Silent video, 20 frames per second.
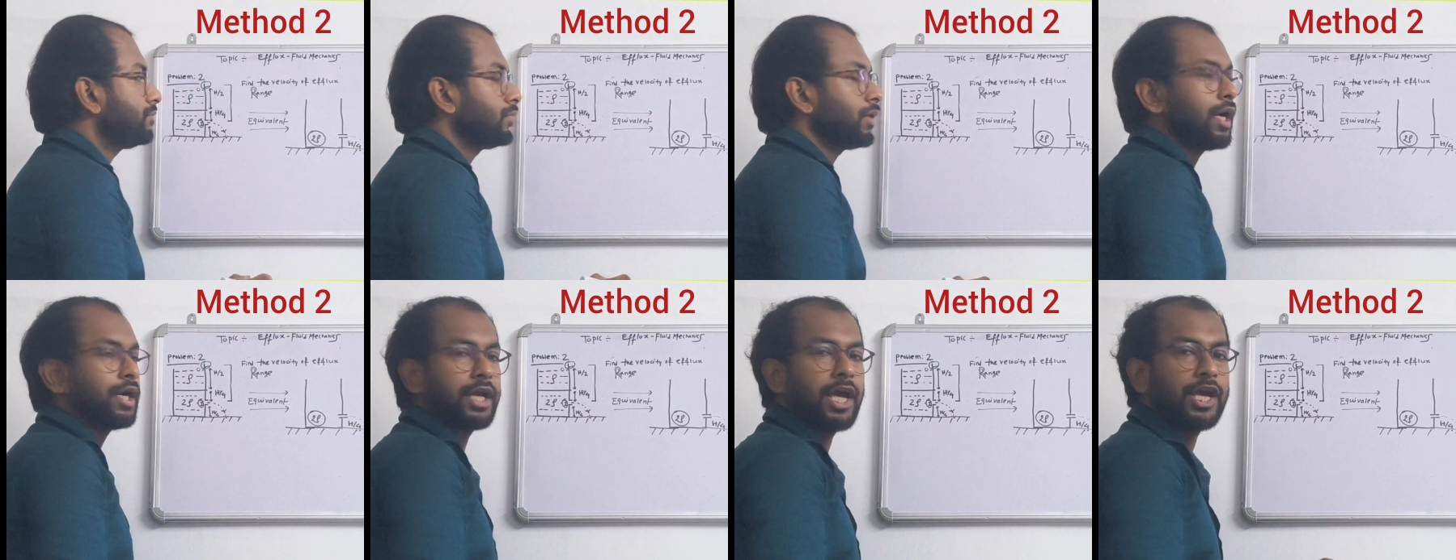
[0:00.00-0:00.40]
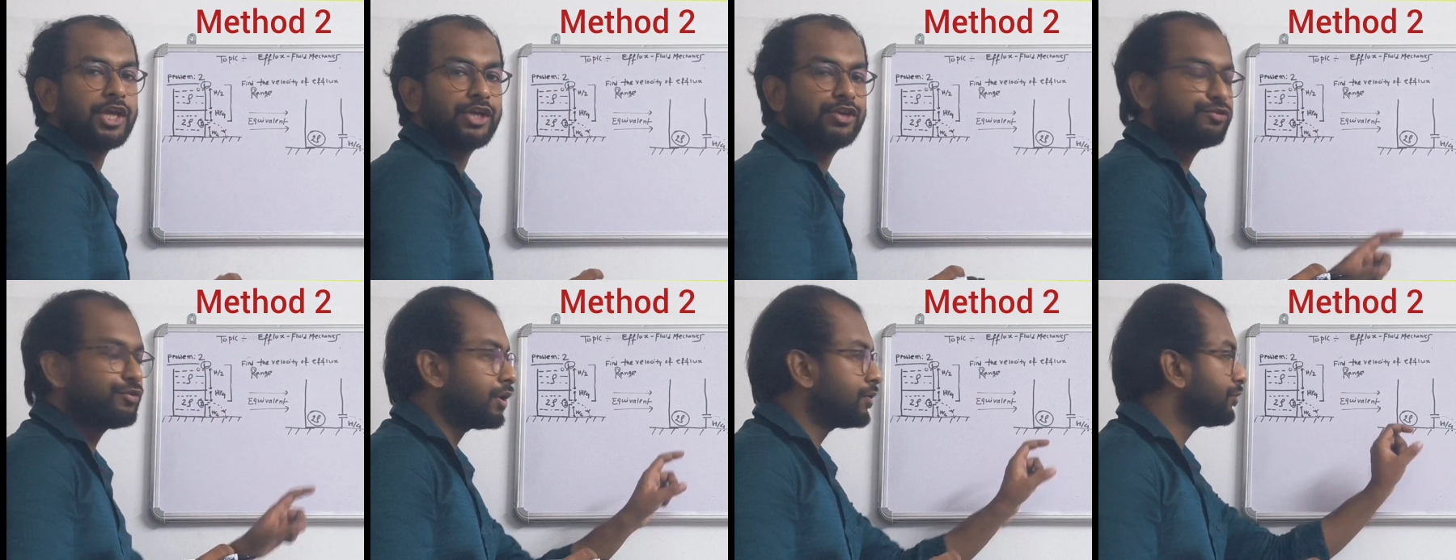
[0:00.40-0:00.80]
at
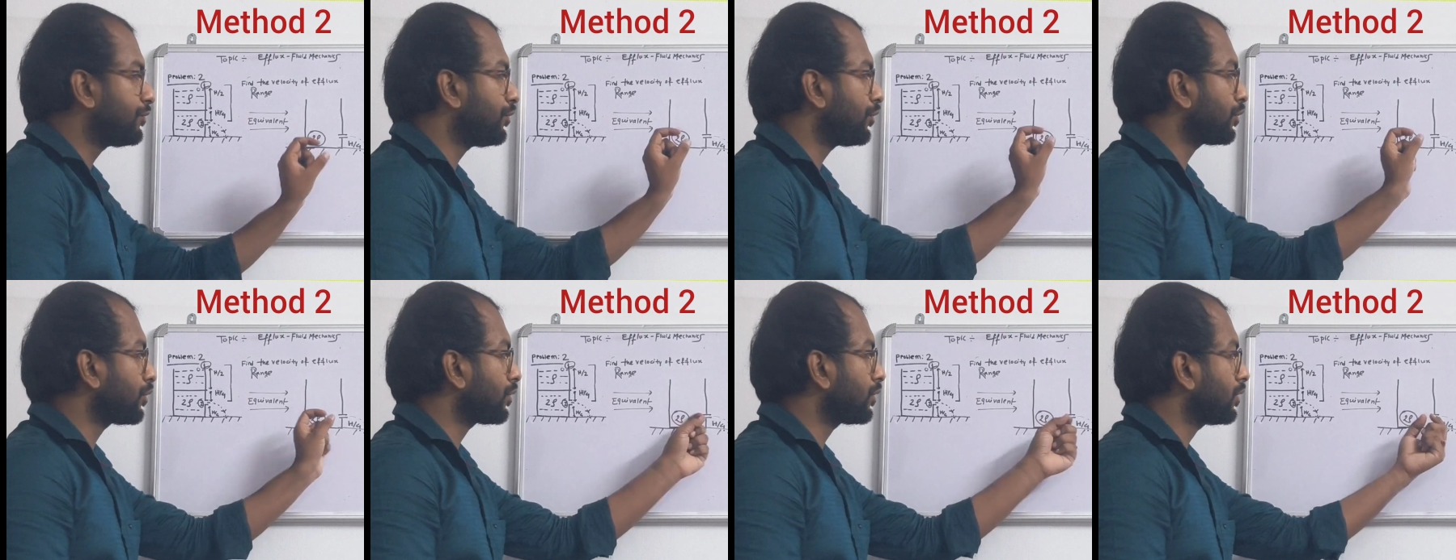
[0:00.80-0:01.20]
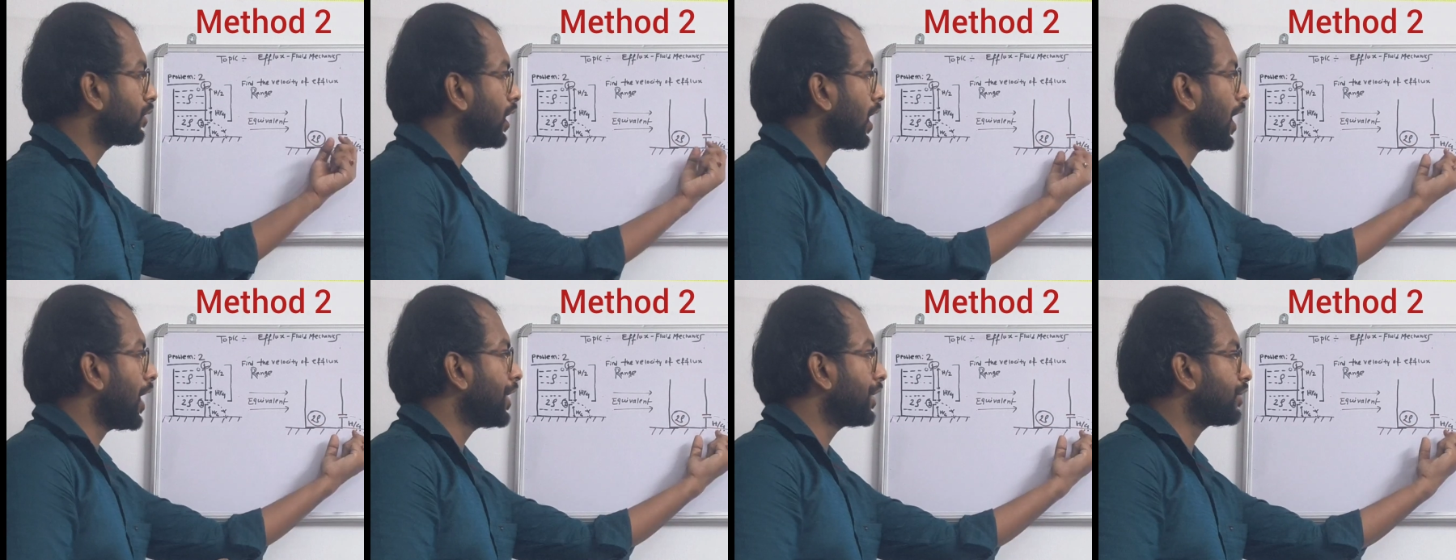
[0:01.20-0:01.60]
H by 4
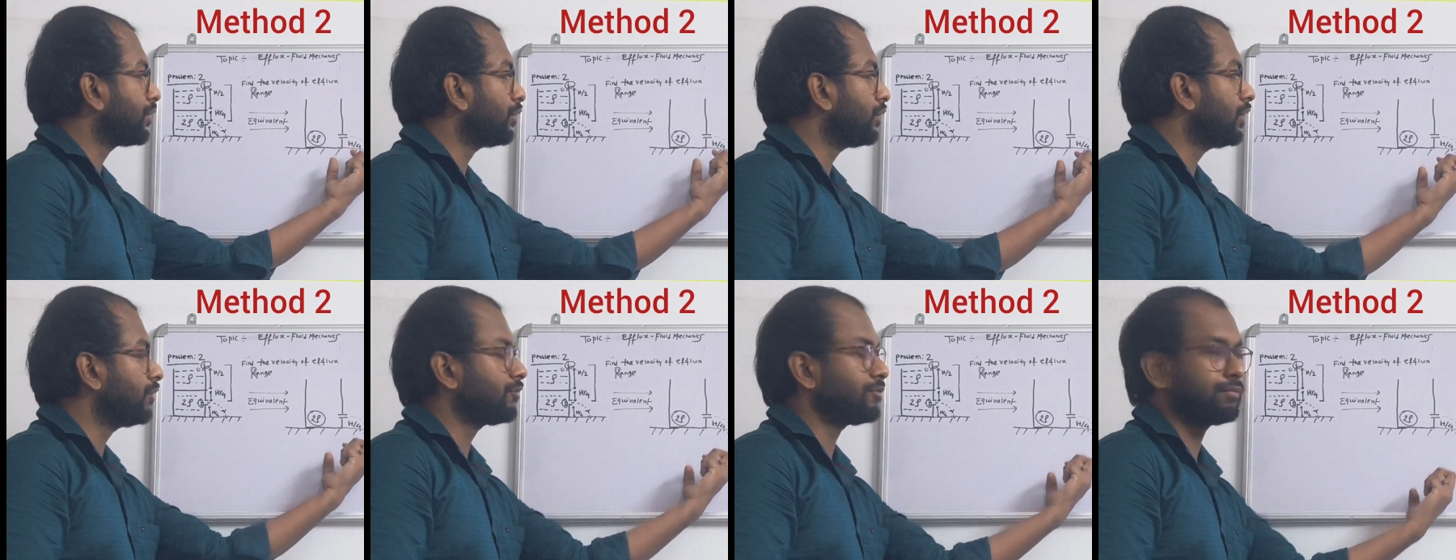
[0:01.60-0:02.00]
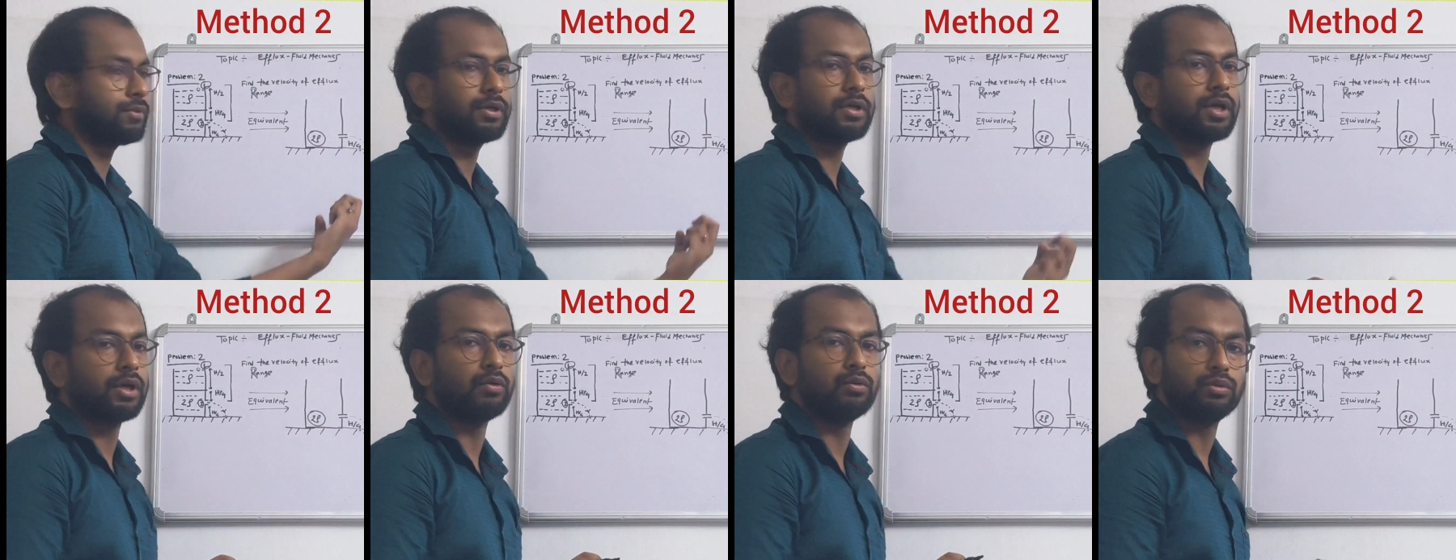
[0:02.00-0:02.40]
height only from the
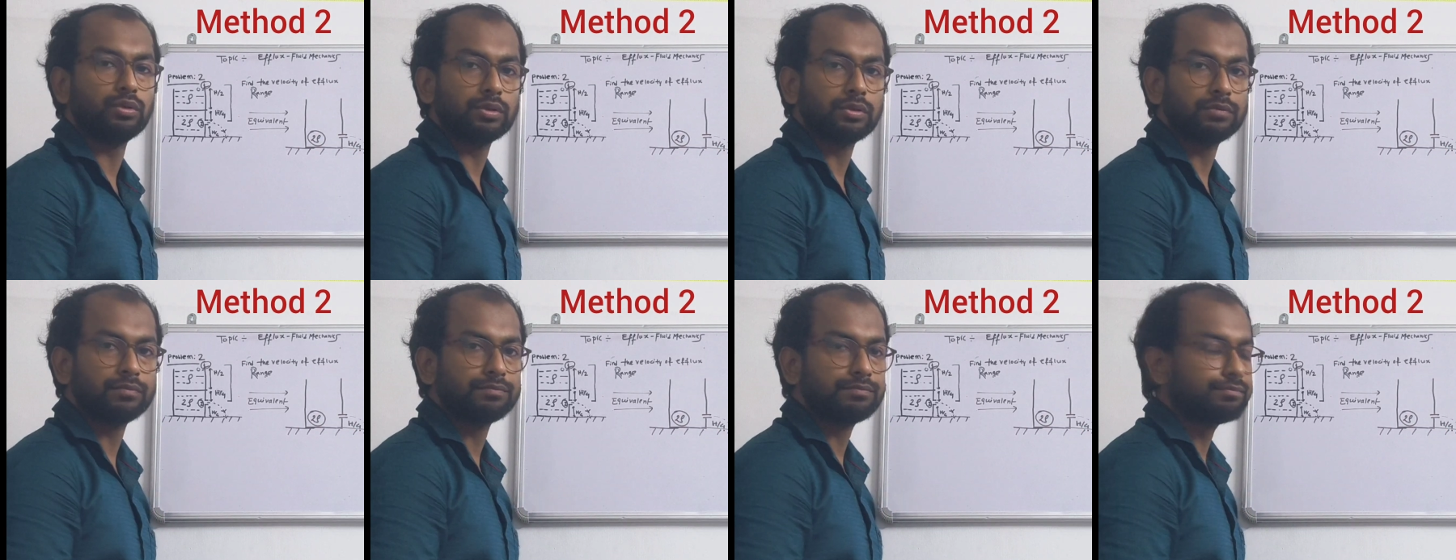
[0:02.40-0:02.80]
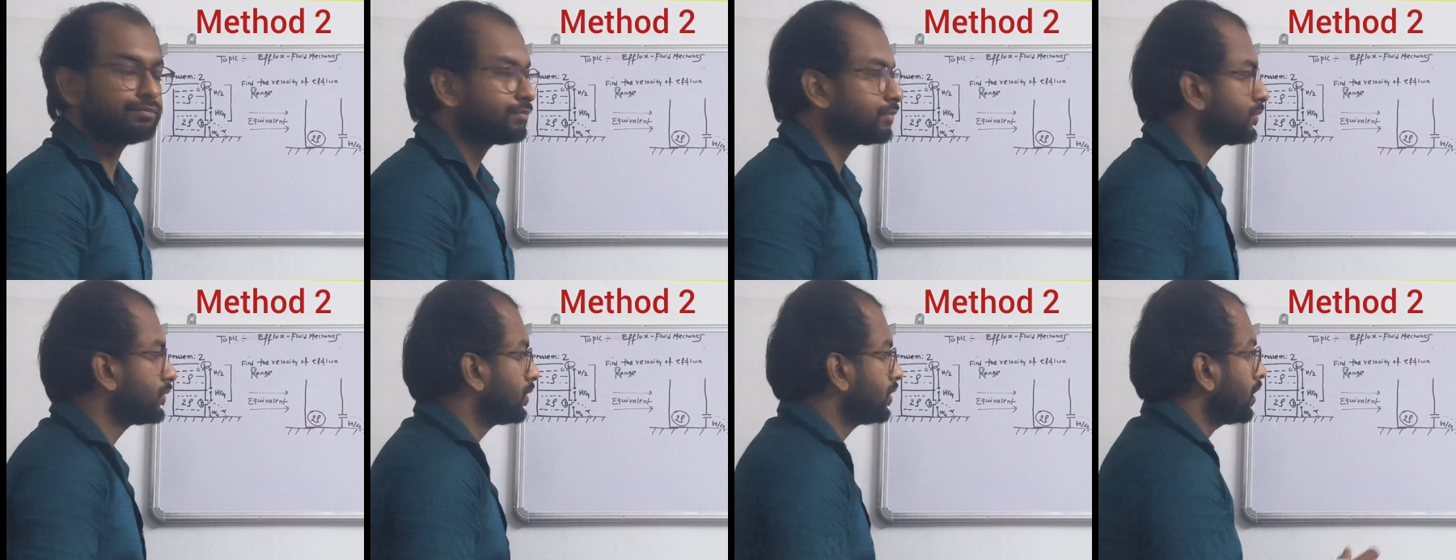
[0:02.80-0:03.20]
ground.
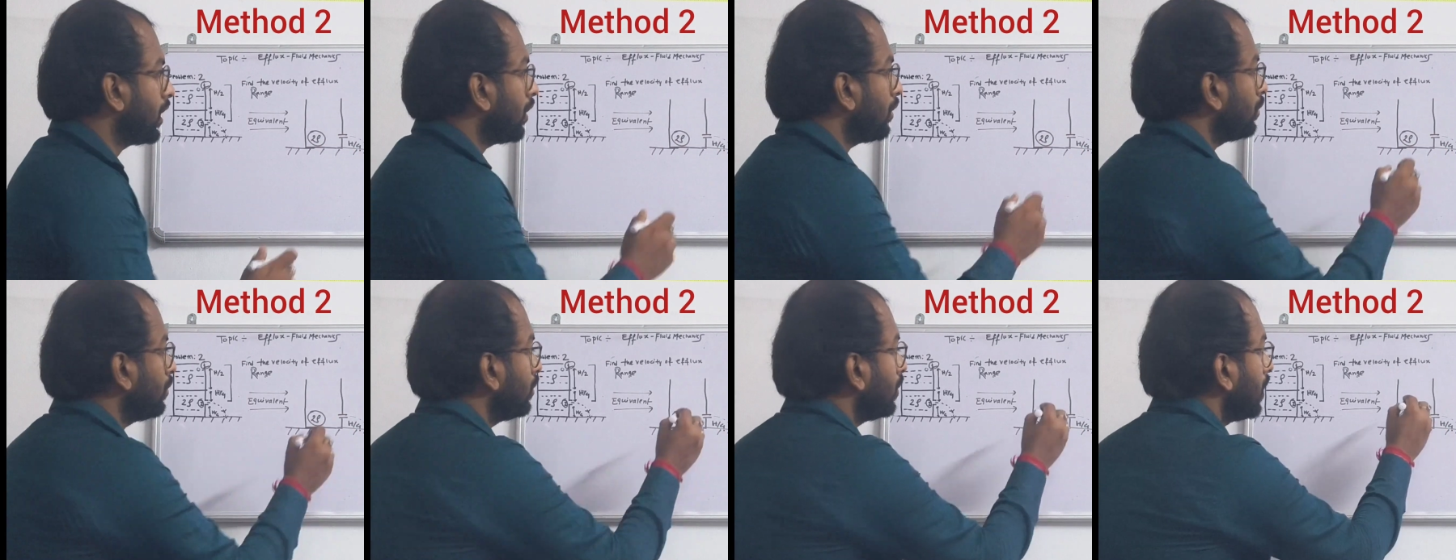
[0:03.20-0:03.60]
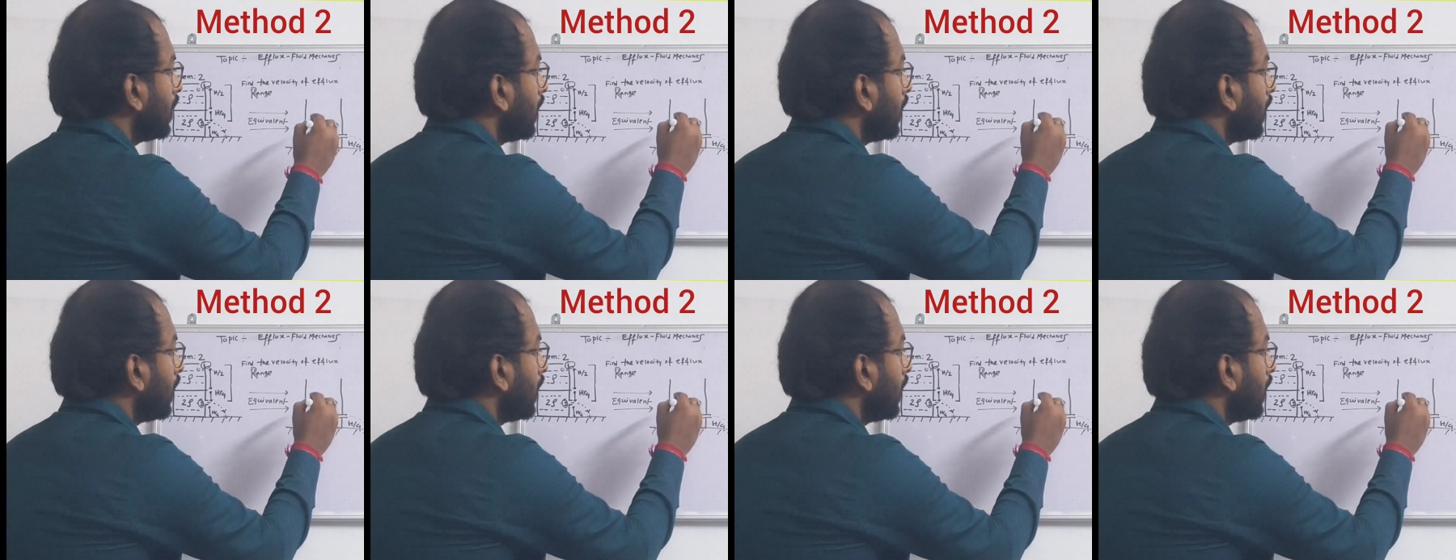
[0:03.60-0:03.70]
Now,